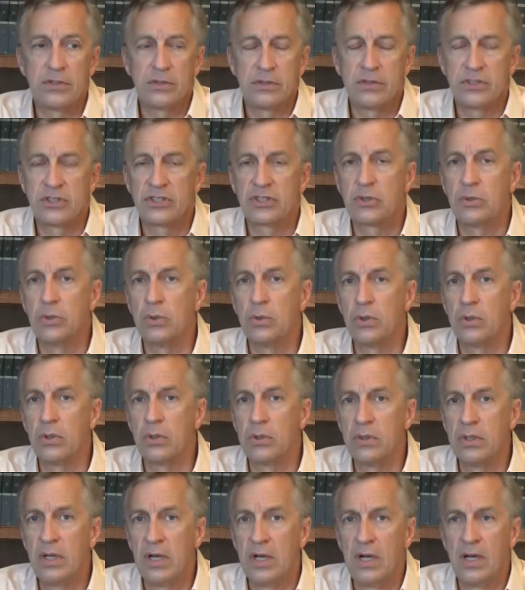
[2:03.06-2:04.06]
in
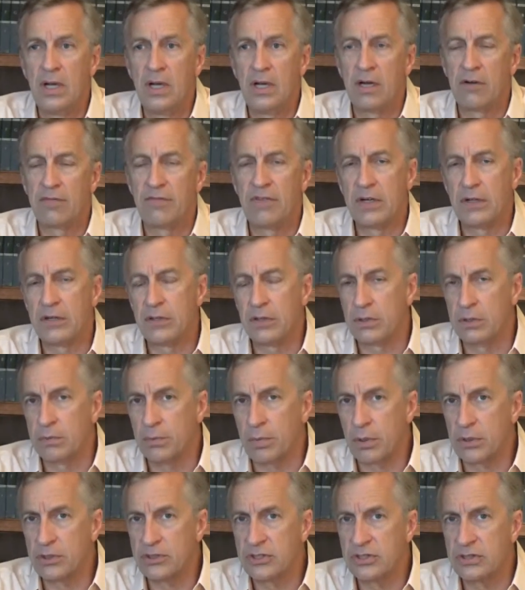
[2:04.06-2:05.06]
school, a failure in
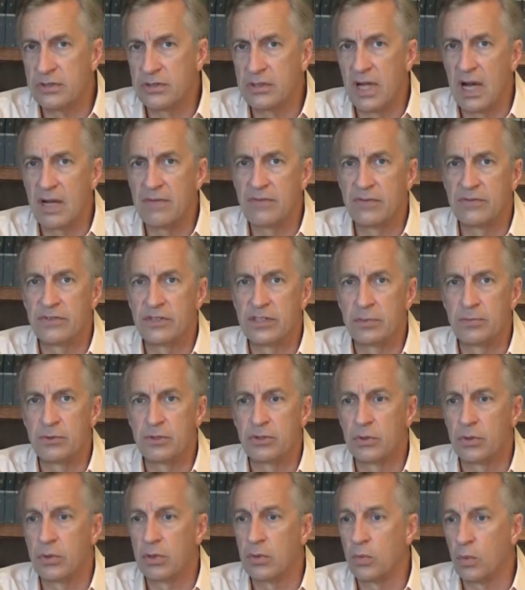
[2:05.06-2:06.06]
personal life of some
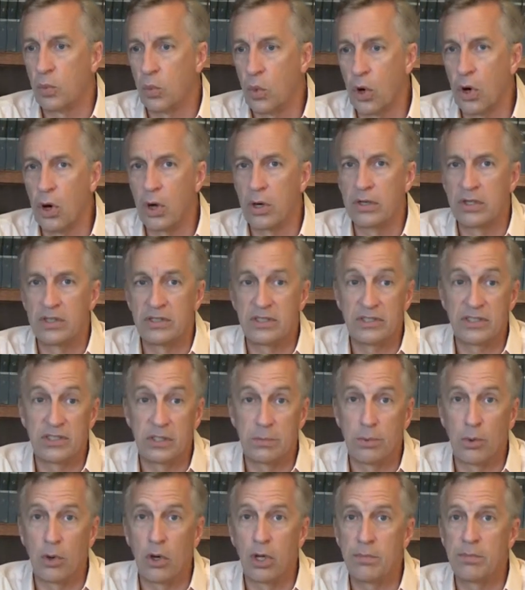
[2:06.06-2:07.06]
sort, work, a
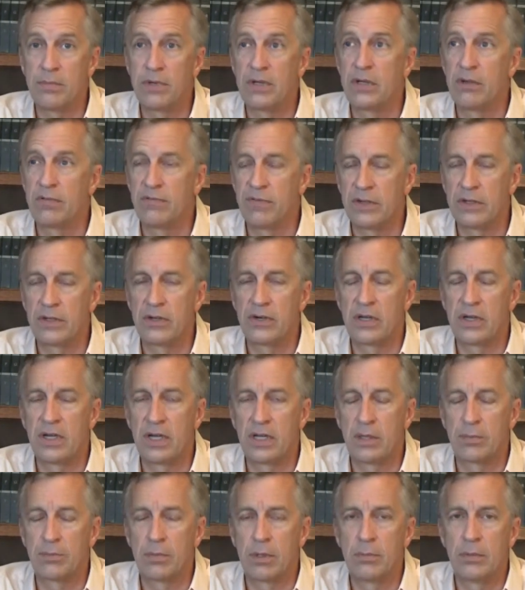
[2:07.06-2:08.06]
disappointment, a failure to
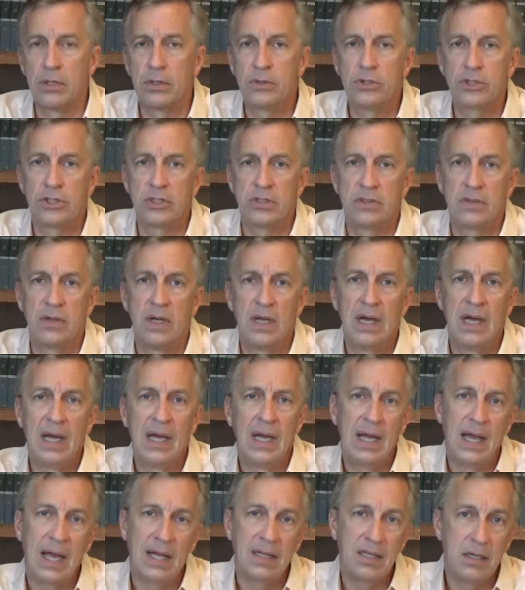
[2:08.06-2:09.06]
get a promotion,
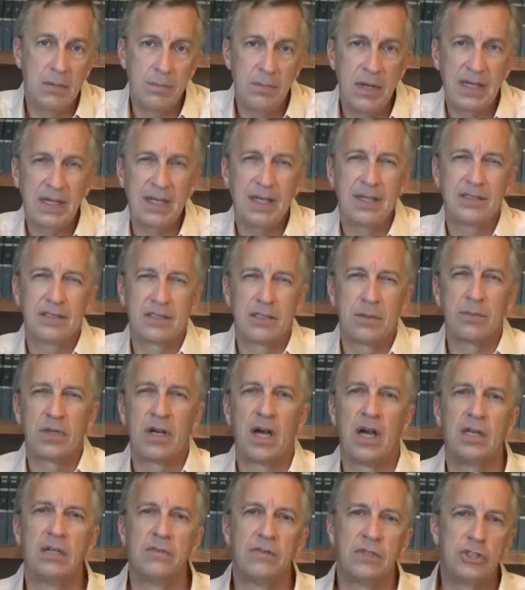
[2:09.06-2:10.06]
and then making some
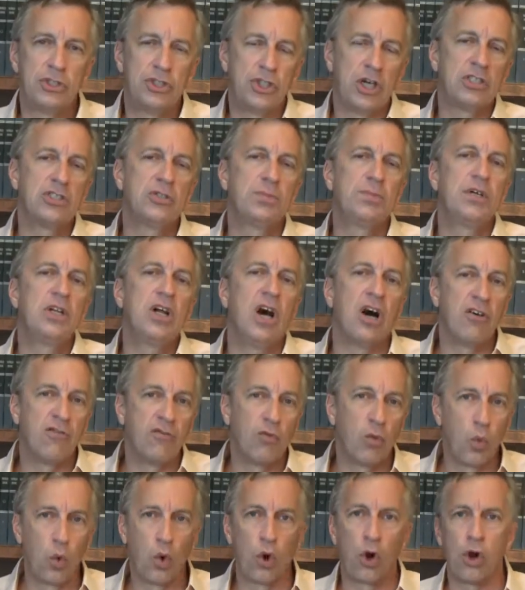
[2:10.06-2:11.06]
kind of a judgment
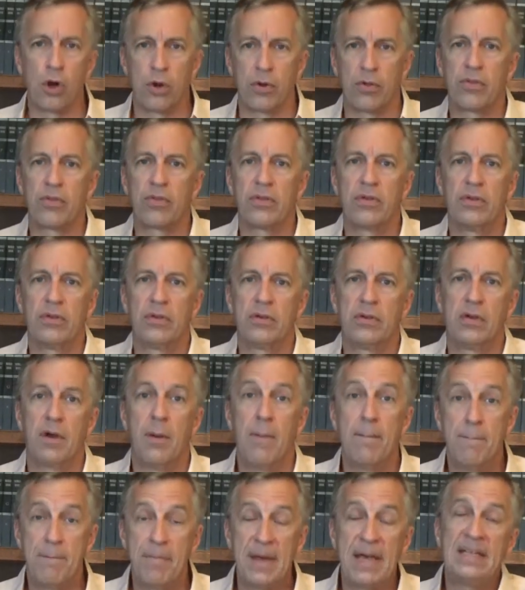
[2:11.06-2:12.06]
of worth
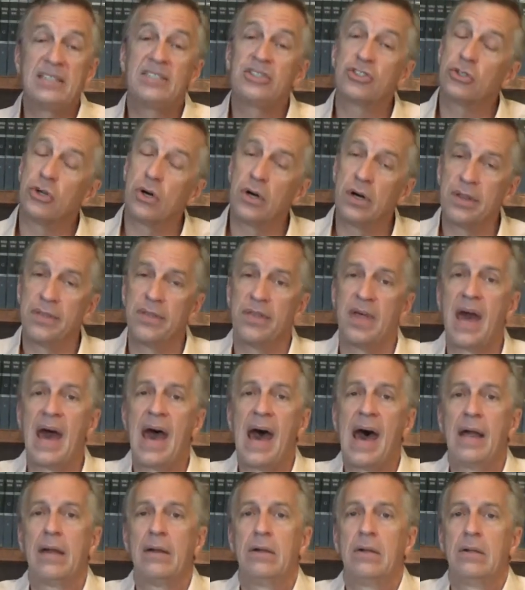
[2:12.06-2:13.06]
based on
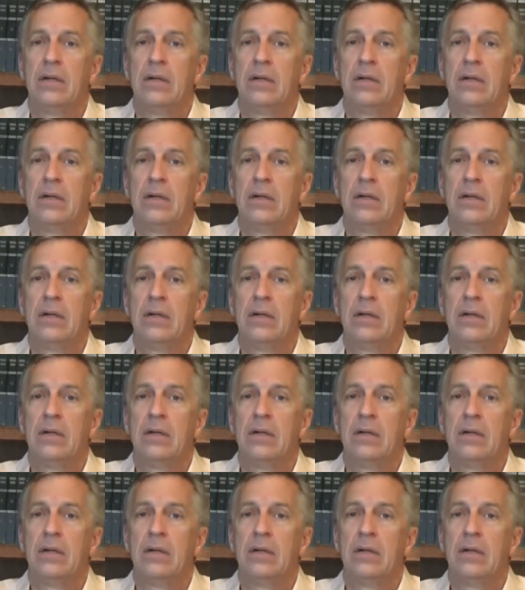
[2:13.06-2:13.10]
that.